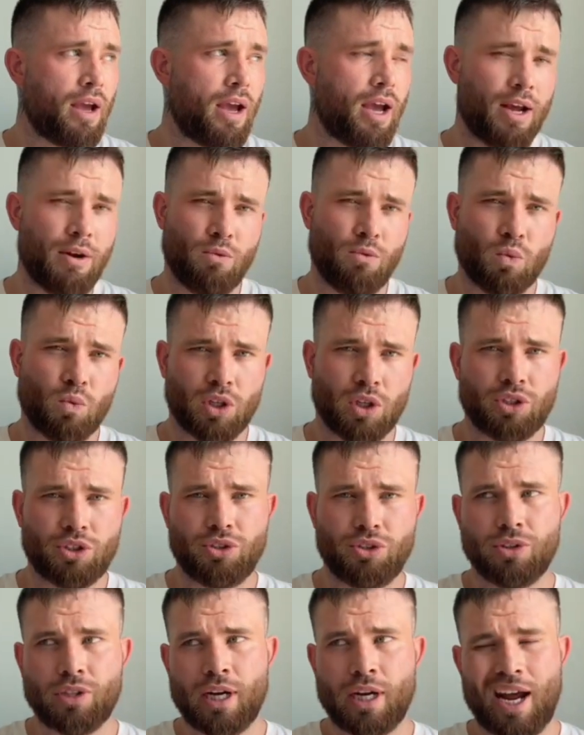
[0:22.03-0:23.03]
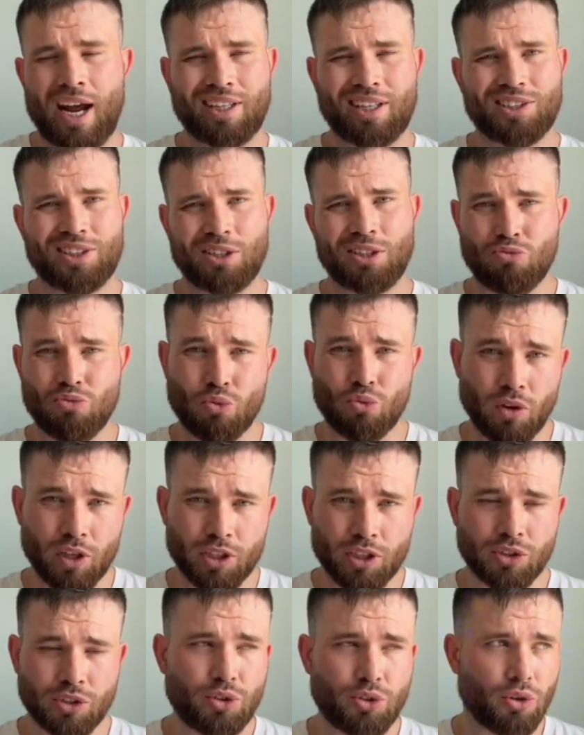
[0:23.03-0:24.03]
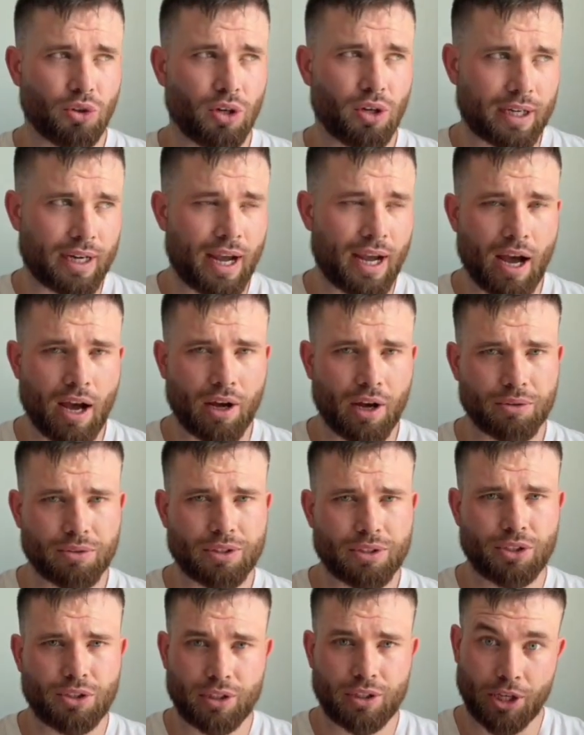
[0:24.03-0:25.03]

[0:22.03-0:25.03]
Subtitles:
in which you can actually risk your account,